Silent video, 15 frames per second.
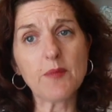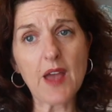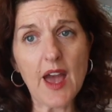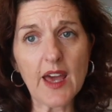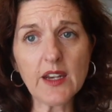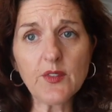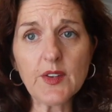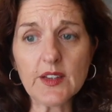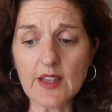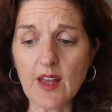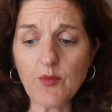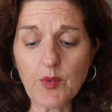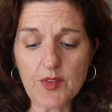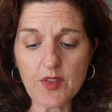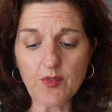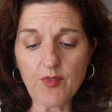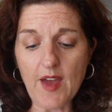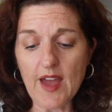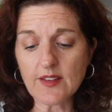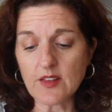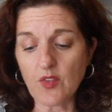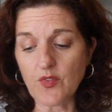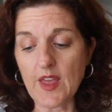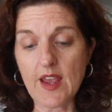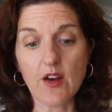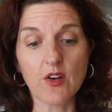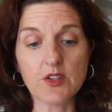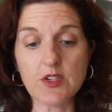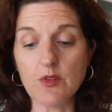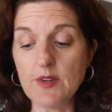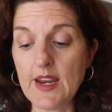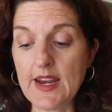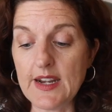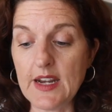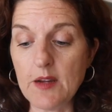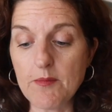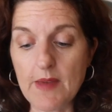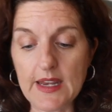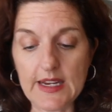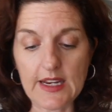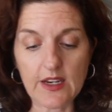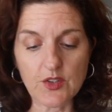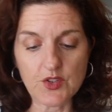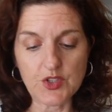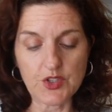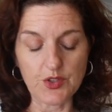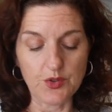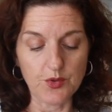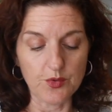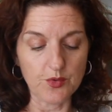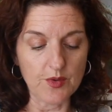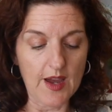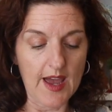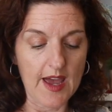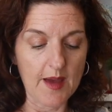kind of in love with the fact that they are donating money to